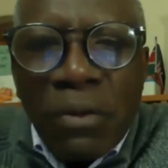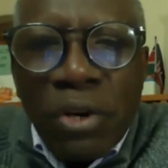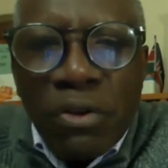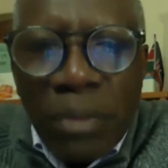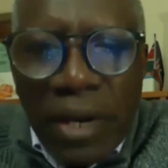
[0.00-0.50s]

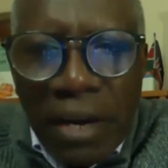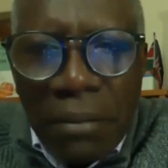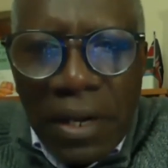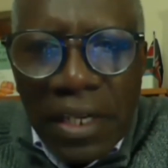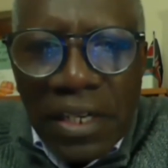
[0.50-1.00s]
when we became
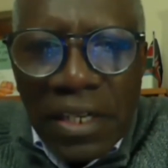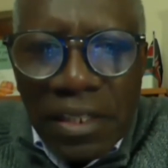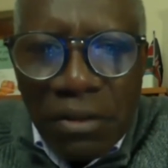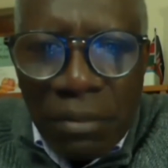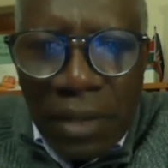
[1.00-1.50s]
managers,
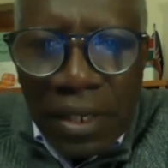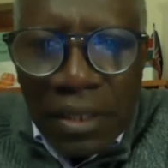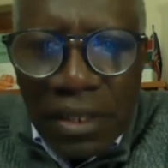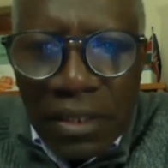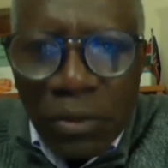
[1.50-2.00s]
they were
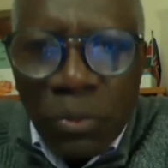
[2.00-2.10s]
managers.